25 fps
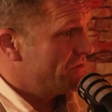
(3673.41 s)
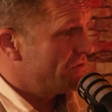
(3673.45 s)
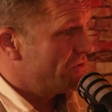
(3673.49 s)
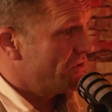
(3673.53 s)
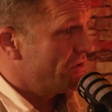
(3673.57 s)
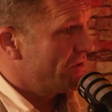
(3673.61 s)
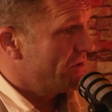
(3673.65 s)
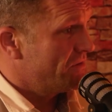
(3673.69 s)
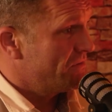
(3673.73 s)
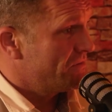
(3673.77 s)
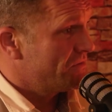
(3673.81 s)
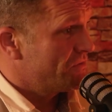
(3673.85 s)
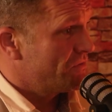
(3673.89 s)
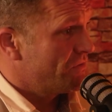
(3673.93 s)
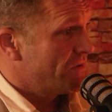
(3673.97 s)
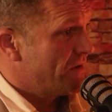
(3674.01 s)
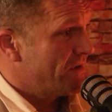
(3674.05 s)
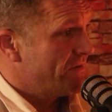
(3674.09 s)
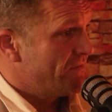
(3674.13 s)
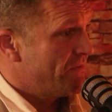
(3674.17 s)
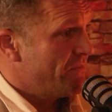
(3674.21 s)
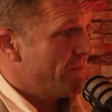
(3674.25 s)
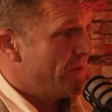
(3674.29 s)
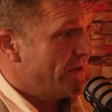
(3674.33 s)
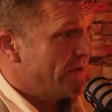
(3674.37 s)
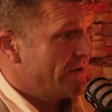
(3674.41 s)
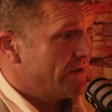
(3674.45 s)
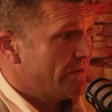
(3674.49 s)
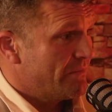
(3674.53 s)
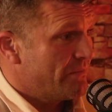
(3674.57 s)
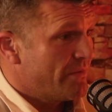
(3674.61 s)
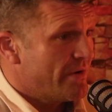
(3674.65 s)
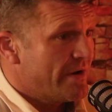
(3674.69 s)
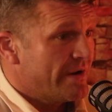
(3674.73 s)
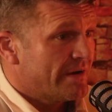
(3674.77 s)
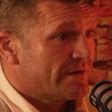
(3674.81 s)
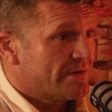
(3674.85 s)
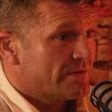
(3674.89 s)
child was going to have a mental
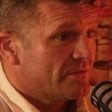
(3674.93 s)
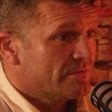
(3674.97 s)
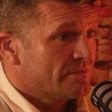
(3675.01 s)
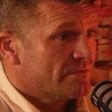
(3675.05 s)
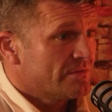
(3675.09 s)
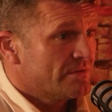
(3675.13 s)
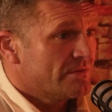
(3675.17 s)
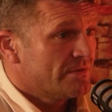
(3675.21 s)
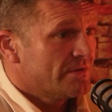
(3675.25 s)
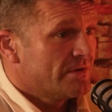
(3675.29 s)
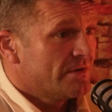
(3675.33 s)
breakdown.